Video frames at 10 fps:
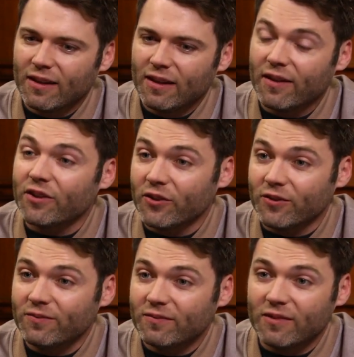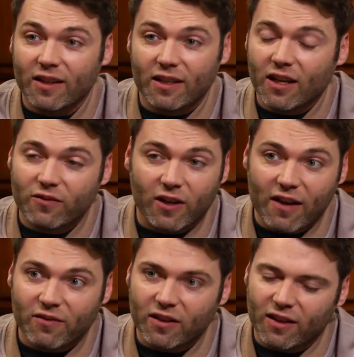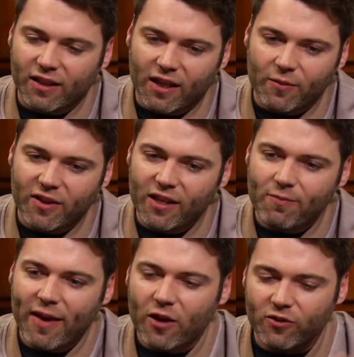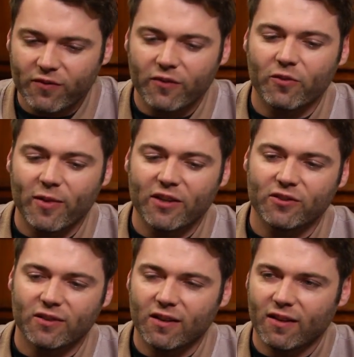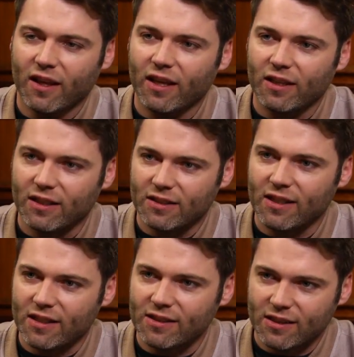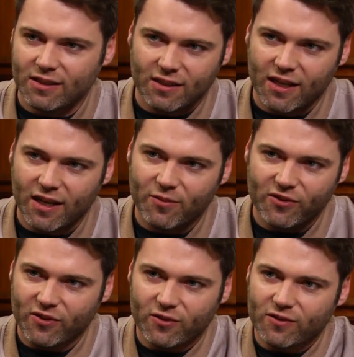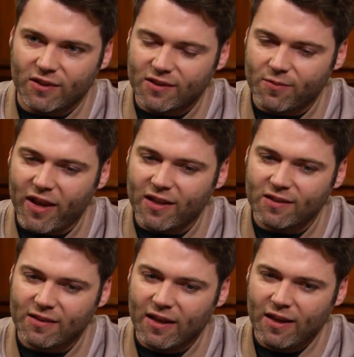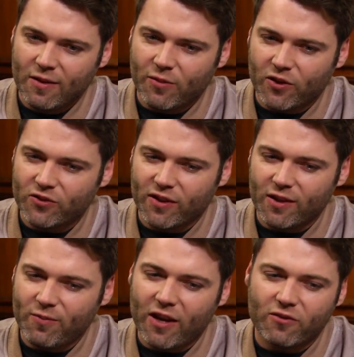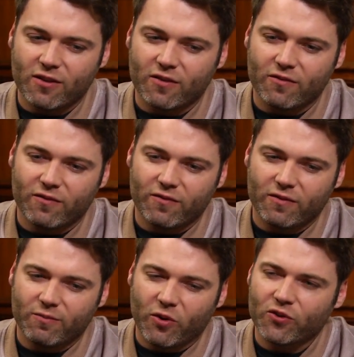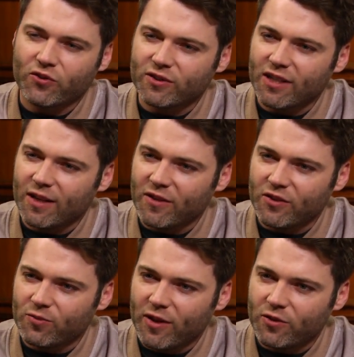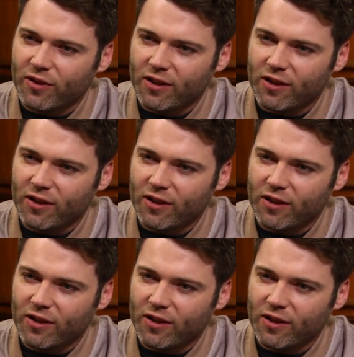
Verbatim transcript: They do. Yeah, they cover everything. I mean, the amount of information that they condensed into 10 episodes is immense, but also the amount of personal time that you spend with